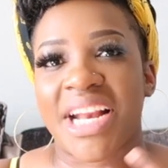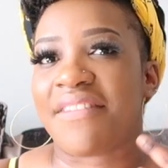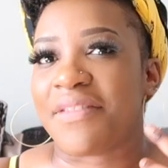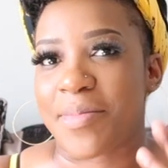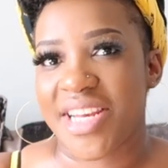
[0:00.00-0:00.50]
but I
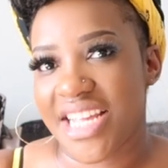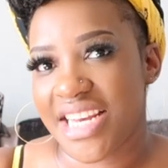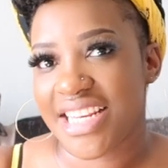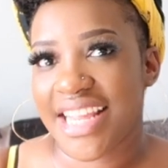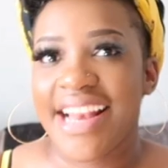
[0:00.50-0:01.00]
haven't
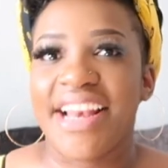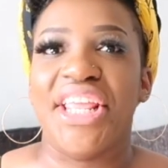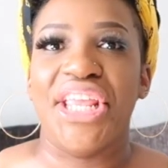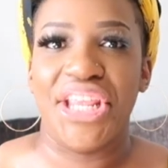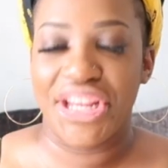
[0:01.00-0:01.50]
played it in
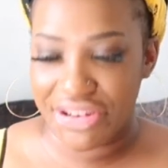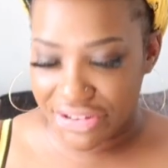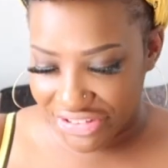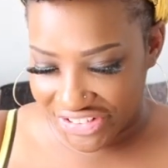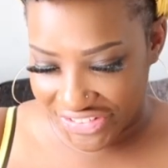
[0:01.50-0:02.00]

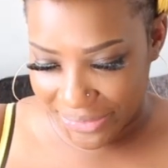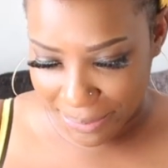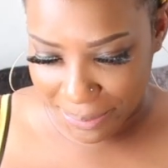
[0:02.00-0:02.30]
years.